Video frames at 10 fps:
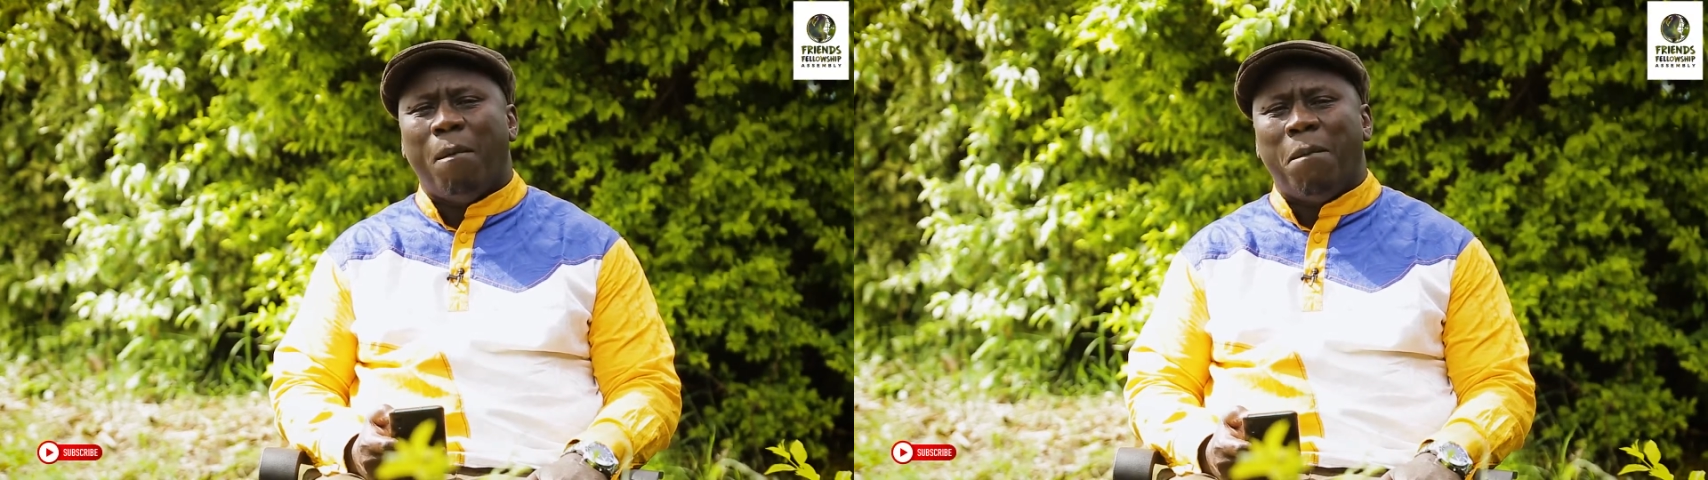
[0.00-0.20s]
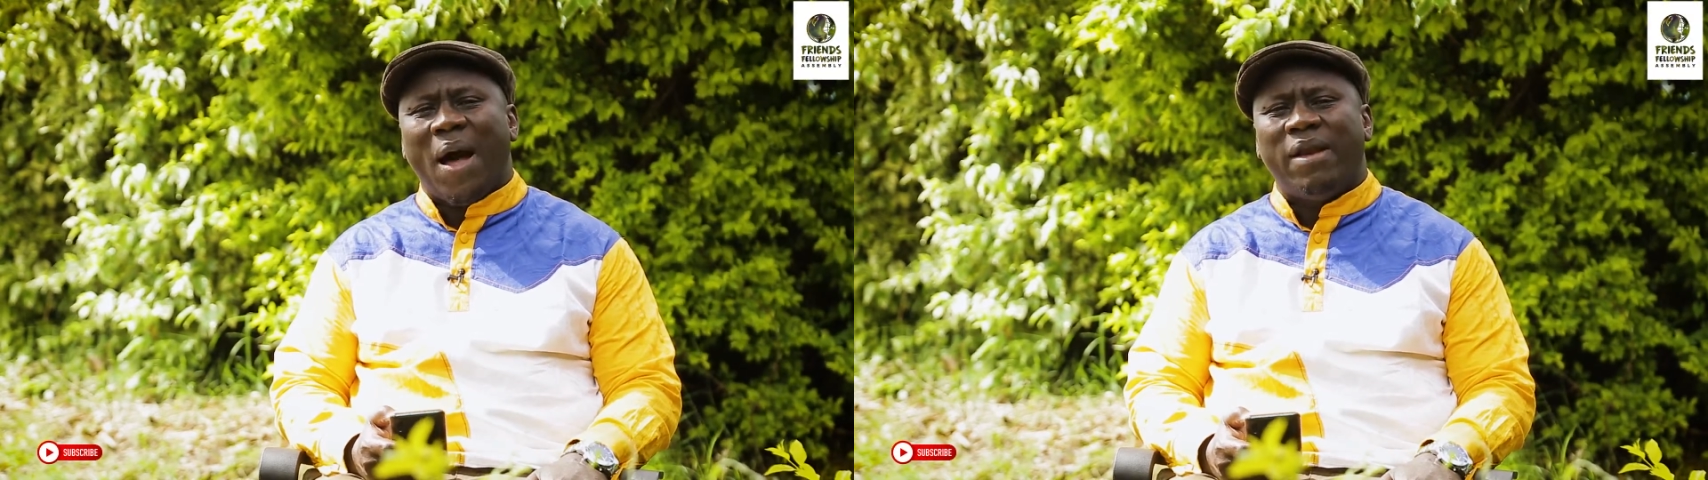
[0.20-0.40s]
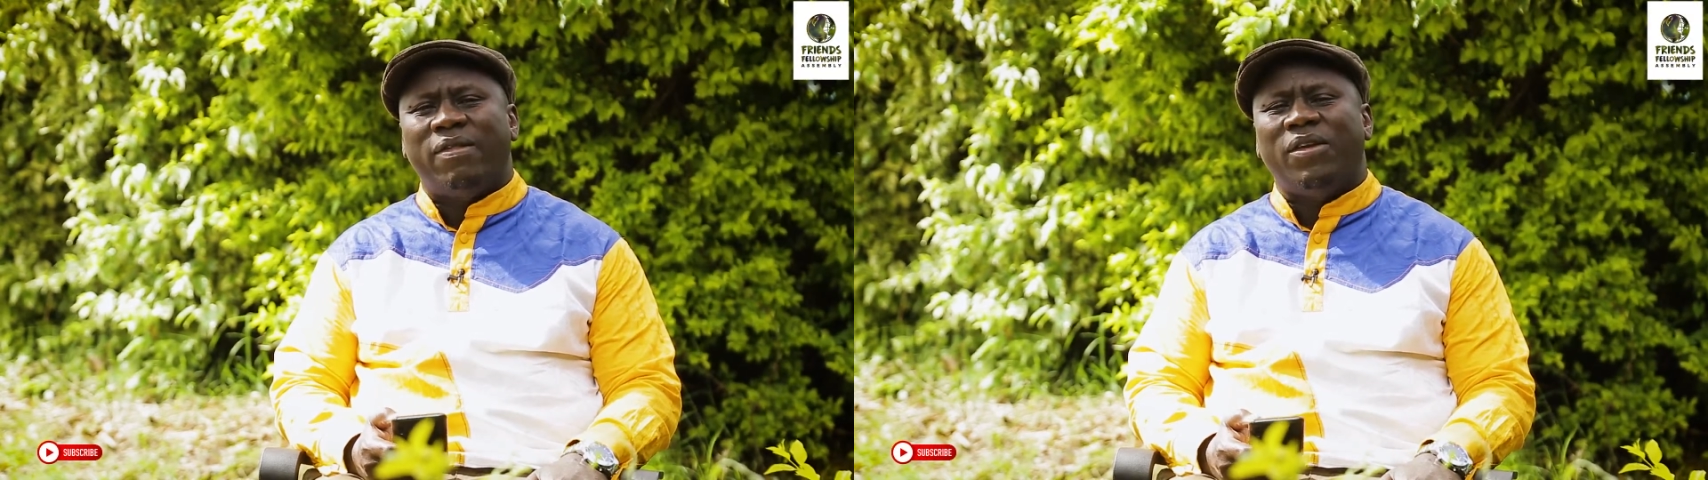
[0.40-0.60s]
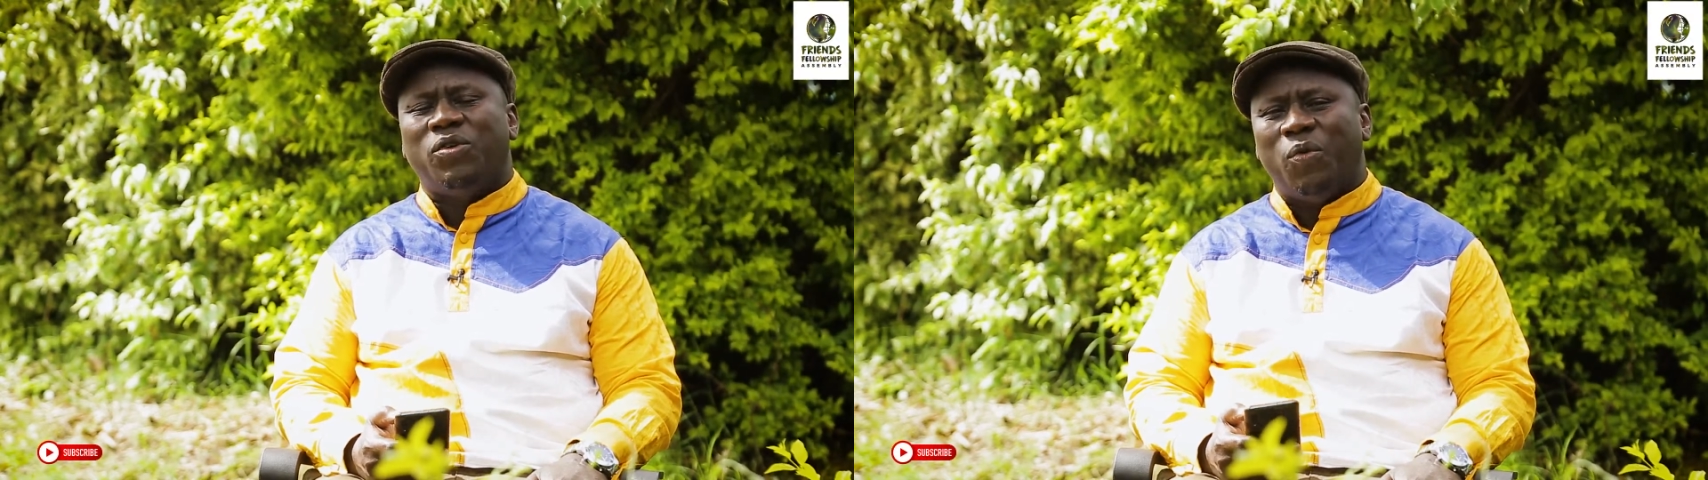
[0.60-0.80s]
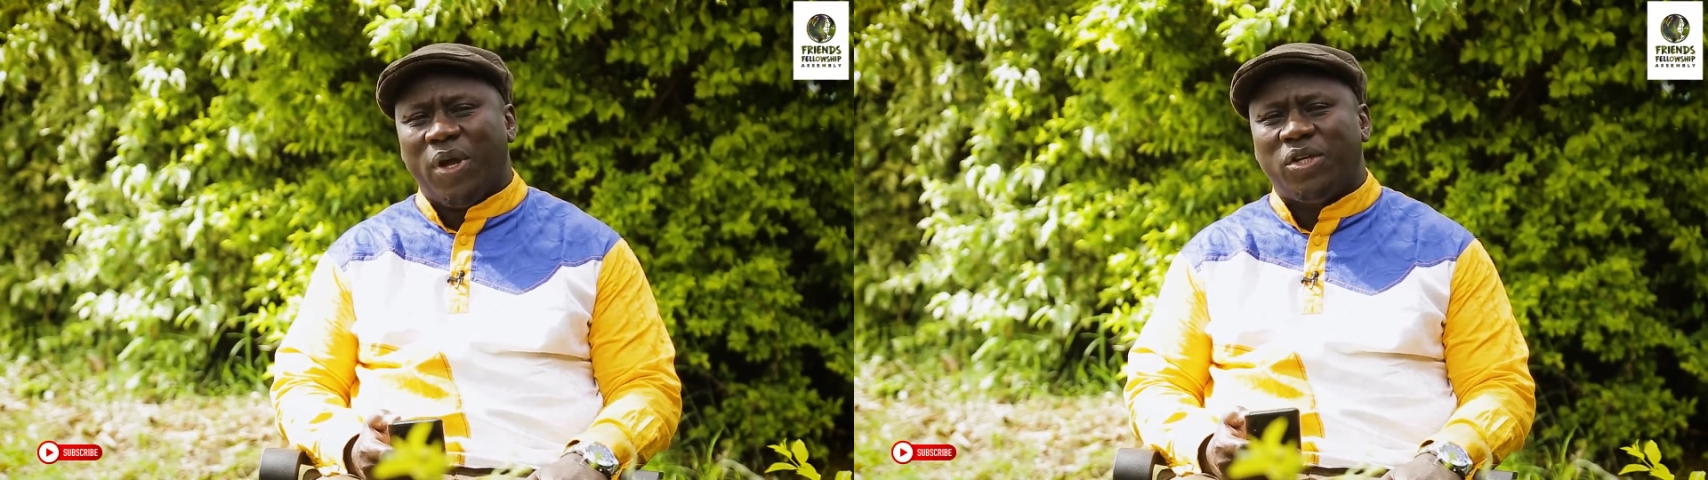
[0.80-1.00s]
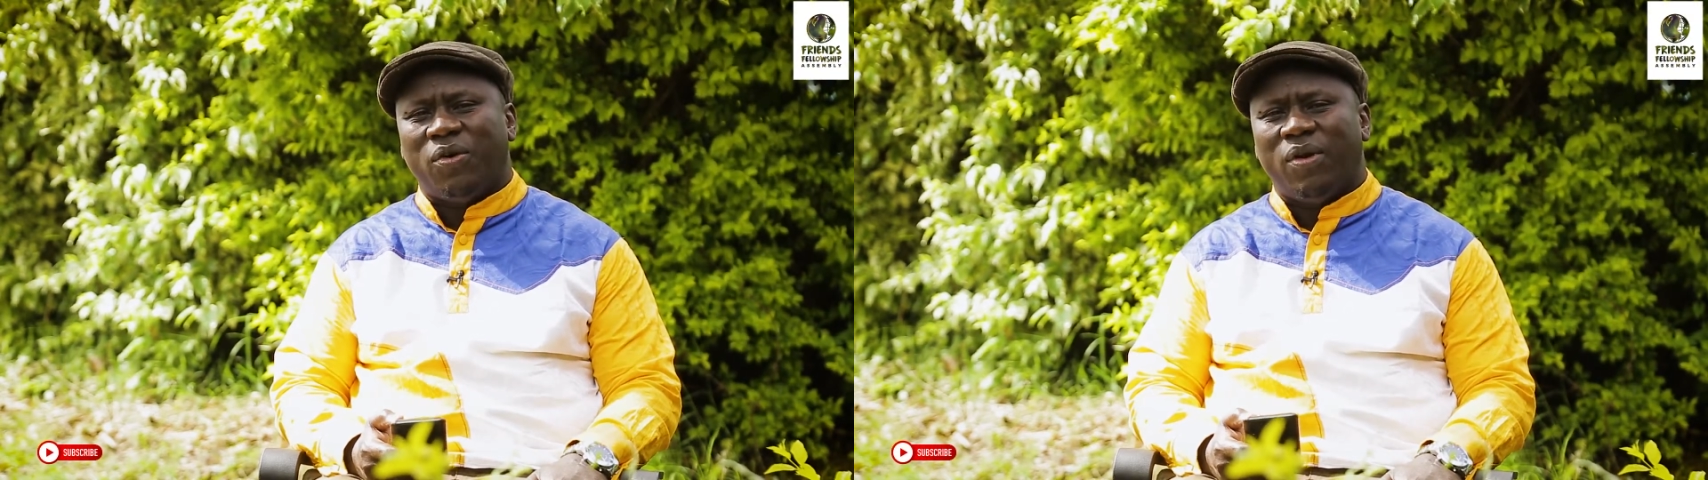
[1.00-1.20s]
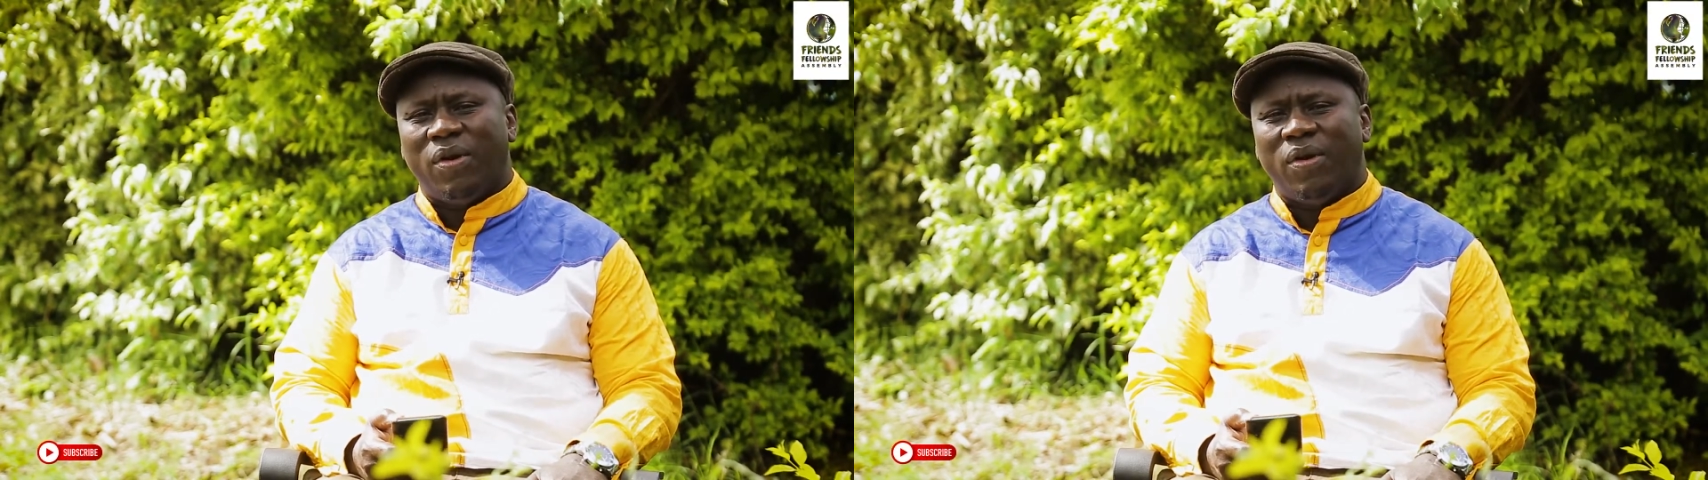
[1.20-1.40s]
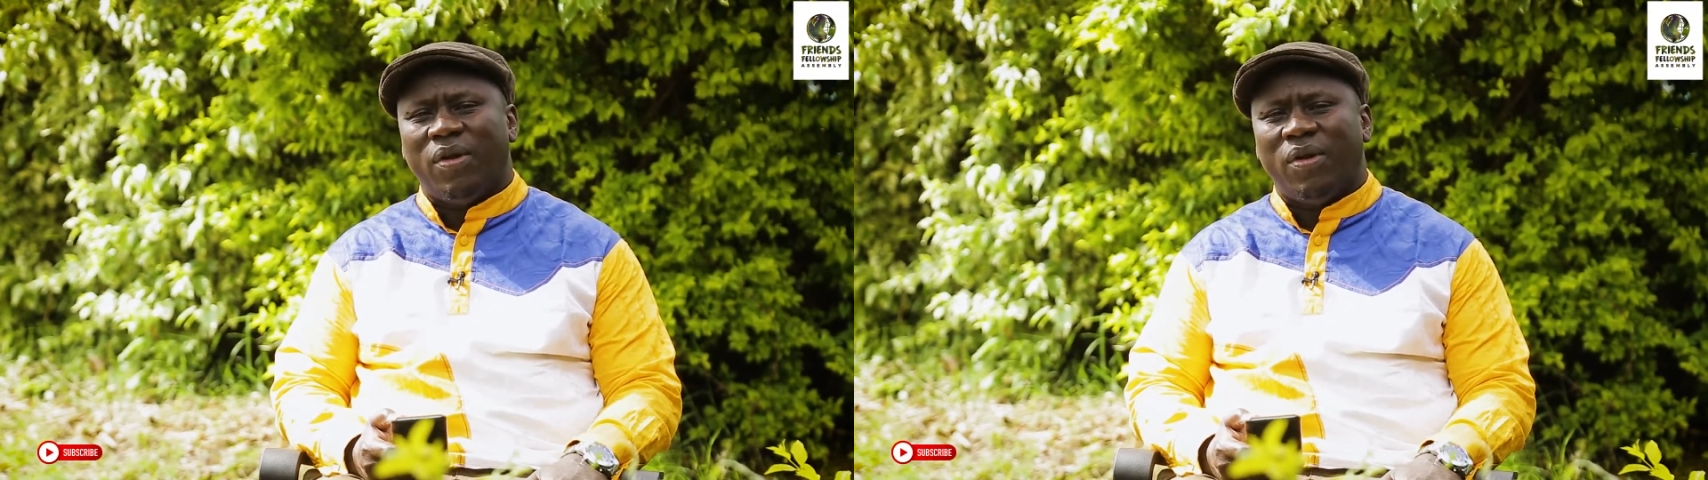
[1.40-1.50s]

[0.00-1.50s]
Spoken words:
a bad situation,